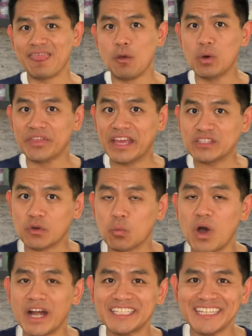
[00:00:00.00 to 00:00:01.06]
Well, thanks for
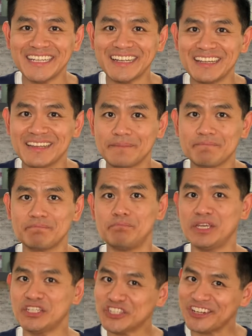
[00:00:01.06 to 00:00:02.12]
watching.
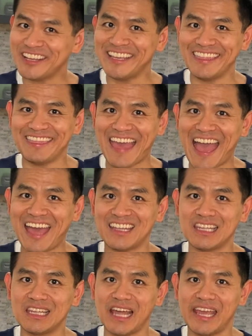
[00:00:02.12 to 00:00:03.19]
Be sure to hit
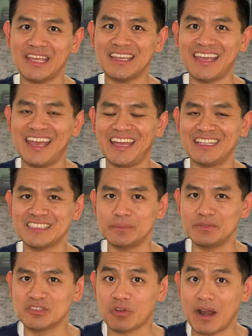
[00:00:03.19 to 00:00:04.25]
that like and
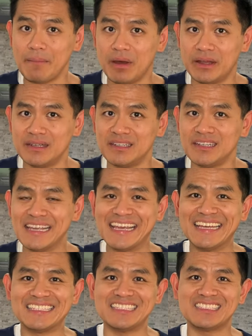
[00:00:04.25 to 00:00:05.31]
subscribe button
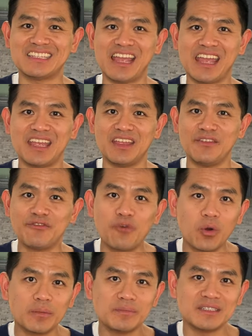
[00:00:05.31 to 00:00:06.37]
to stay
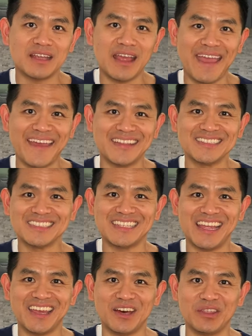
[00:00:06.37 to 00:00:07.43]
informed and
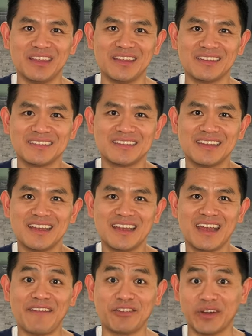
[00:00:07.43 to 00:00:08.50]
stay healthy.
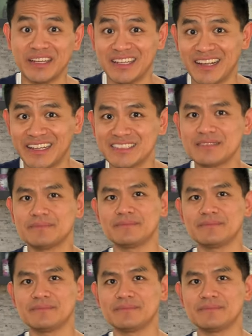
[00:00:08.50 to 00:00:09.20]
Have a great day, guys.